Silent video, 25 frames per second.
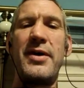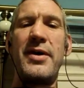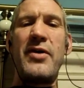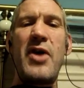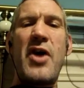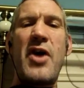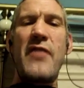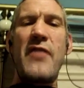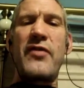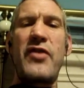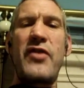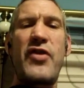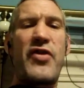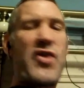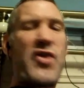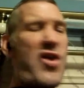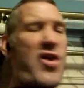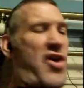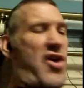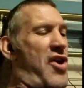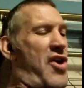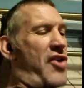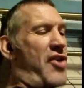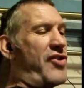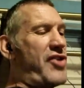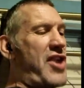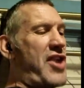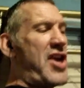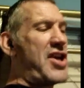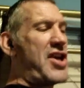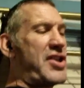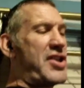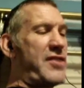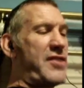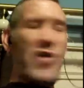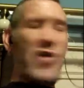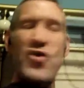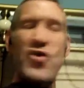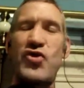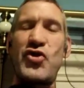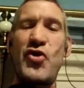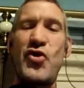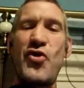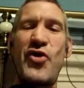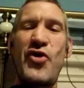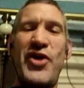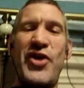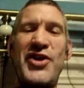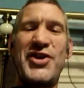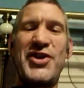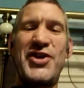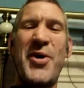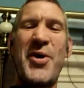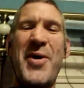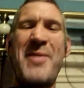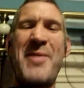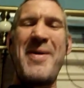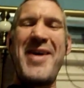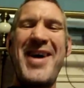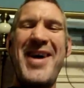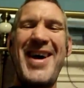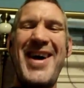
After 30 odd years of not talking to him.